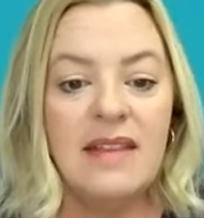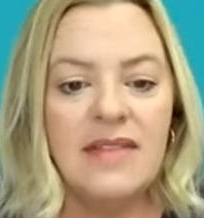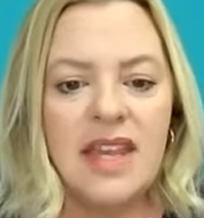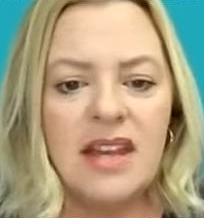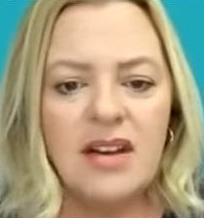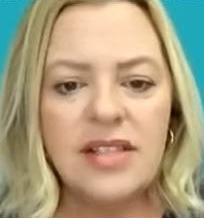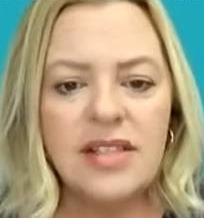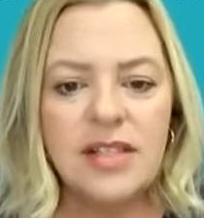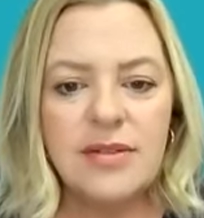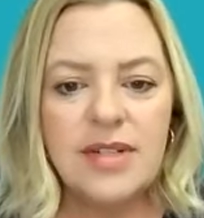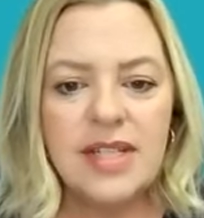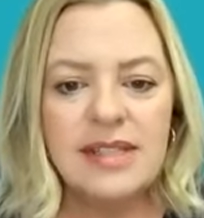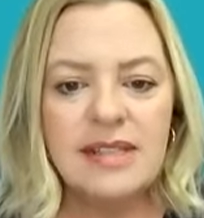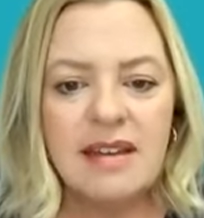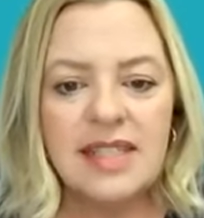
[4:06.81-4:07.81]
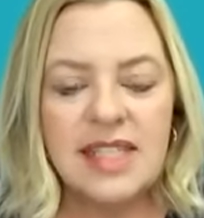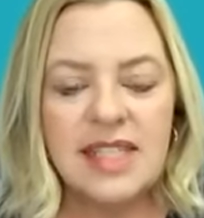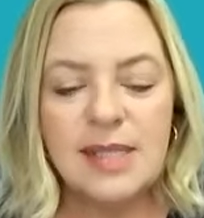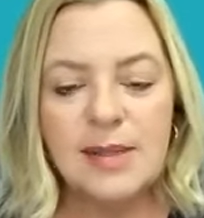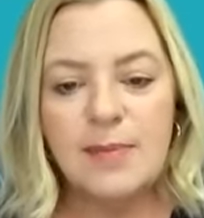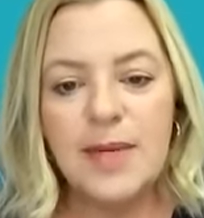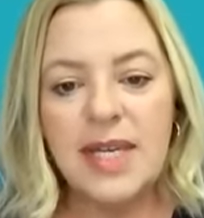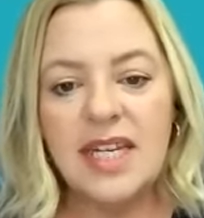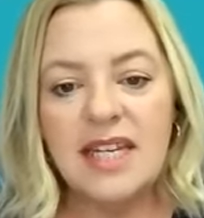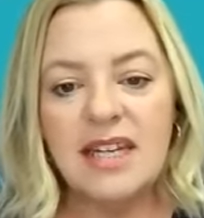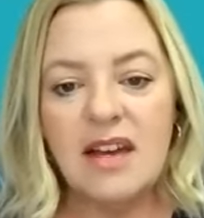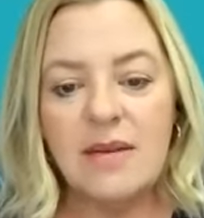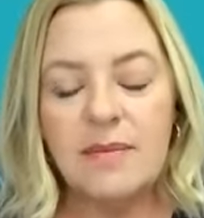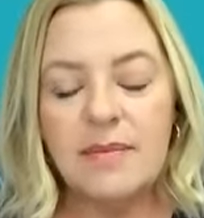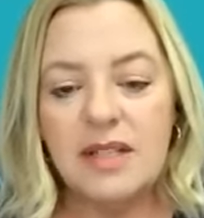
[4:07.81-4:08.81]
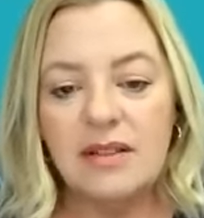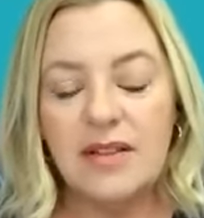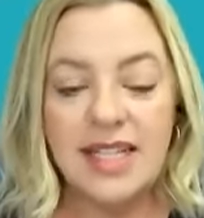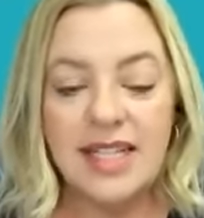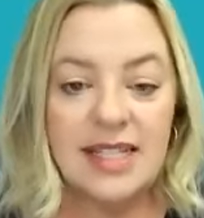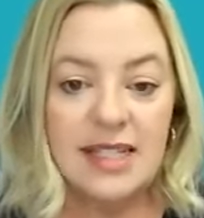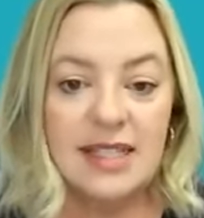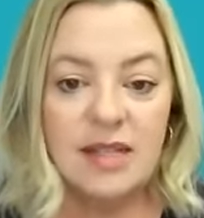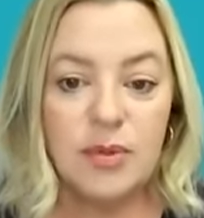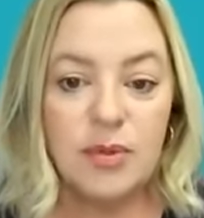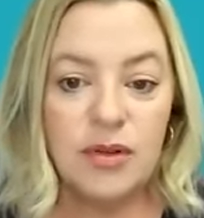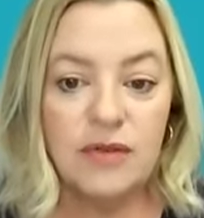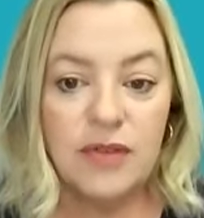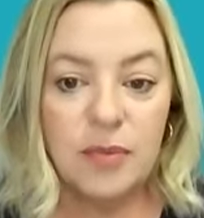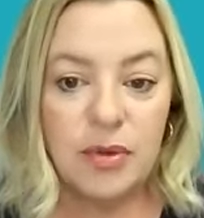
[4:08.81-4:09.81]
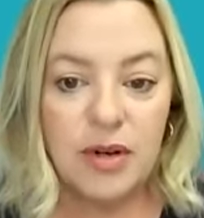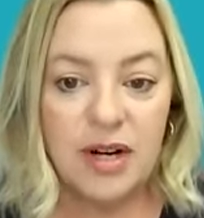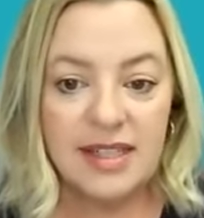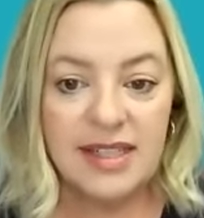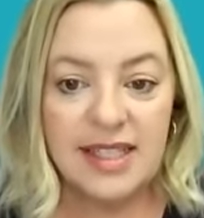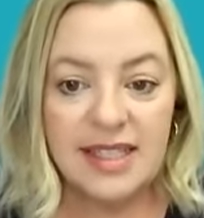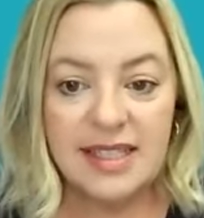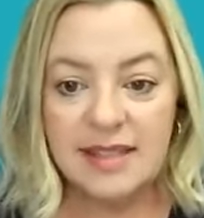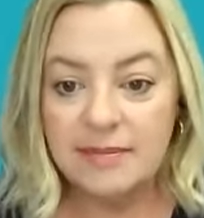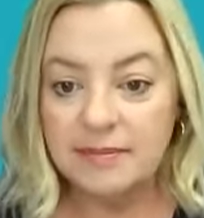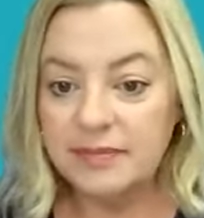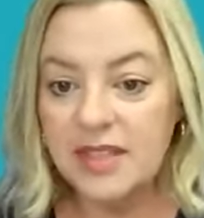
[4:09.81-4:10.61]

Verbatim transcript: They also discussed speeding up the license approval process.